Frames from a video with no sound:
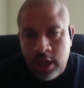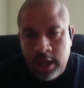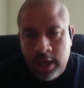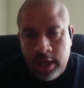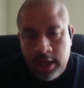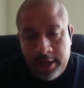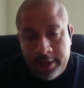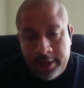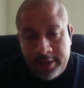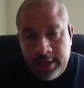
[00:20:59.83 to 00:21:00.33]

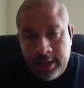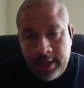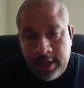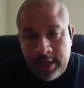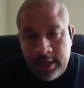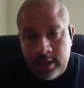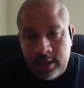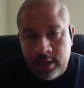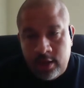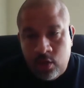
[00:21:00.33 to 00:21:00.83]

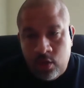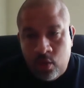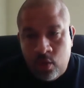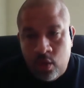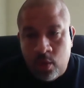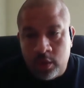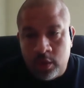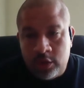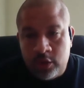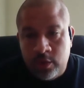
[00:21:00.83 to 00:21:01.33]
Again,
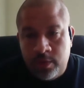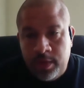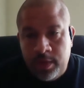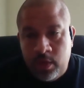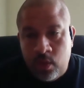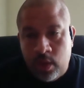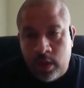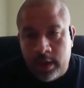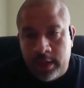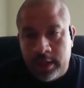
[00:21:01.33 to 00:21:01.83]
what would you be
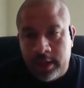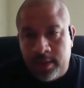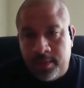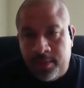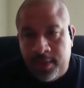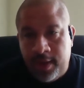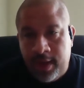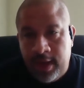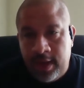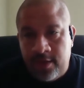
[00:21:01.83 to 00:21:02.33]
willing to
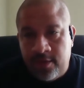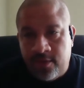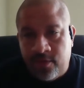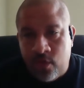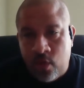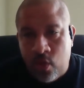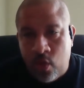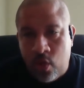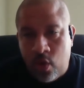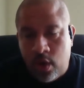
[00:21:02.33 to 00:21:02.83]
pay
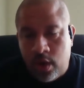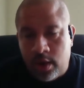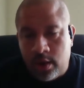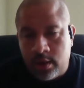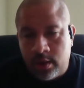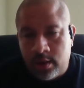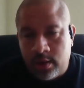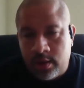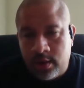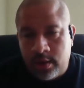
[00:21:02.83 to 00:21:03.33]
for
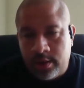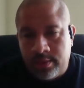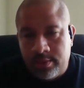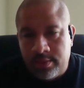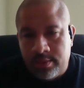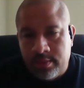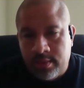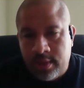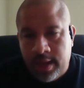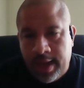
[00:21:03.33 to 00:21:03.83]
a